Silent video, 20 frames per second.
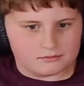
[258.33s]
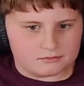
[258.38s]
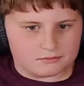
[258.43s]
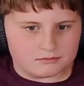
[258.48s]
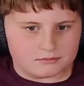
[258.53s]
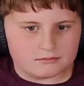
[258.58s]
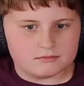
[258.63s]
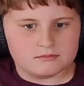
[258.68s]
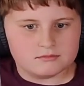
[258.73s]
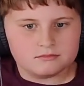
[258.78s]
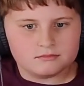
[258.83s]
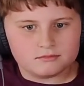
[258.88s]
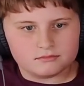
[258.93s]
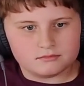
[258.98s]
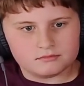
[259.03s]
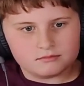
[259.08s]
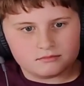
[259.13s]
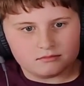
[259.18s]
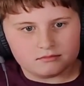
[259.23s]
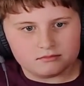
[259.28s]

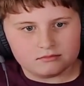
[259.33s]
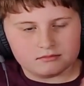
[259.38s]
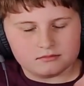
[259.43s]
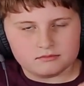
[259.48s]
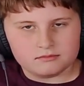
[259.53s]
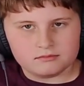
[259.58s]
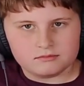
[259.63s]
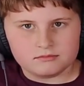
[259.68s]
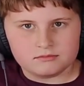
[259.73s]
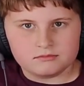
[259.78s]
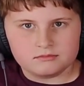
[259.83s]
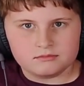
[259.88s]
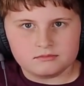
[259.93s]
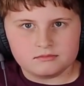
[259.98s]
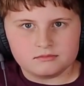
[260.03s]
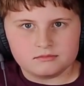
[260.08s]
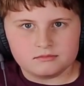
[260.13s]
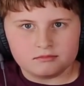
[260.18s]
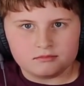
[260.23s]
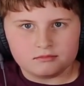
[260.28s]

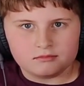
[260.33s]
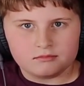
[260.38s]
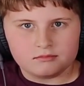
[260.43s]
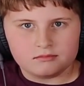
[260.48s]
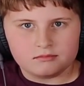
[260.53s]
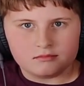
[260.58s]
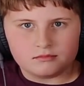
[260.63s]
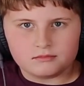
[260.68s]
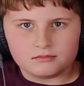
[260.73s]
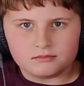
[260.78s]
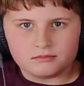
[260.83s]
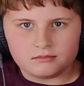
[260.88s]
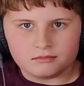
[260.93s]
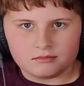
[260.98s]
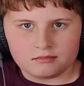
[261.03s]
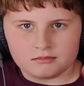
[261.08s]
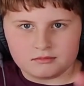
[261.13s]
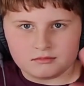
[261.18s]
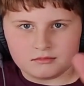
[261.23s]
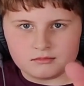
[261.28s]

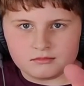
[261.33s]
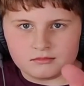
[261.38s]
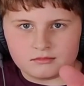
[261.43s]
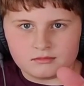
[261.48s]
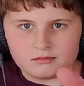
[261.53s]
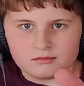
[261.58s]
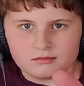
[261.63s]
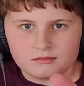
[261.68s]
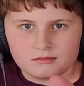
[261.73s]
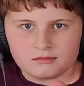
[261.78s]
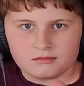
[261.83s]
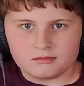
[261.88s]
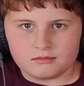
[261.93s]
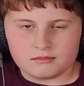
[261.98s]
(not speaking)